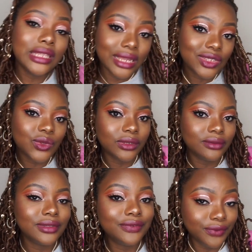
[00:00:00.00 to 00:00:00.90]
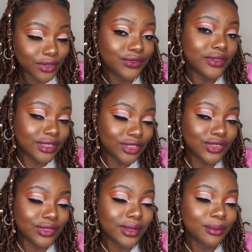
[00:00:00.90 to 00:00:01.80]
next one, the 4th
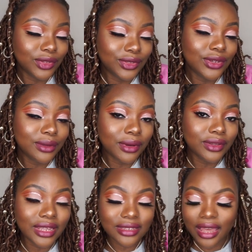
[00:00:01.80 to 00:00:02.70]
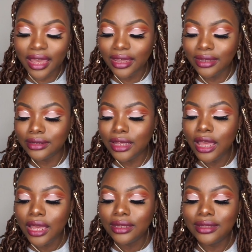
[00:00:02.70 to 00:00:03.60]
foundation I'm going to talk about is high-end.
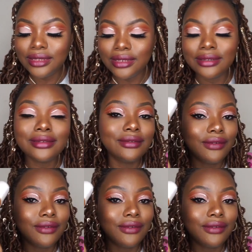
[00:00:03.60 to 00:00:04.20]
This is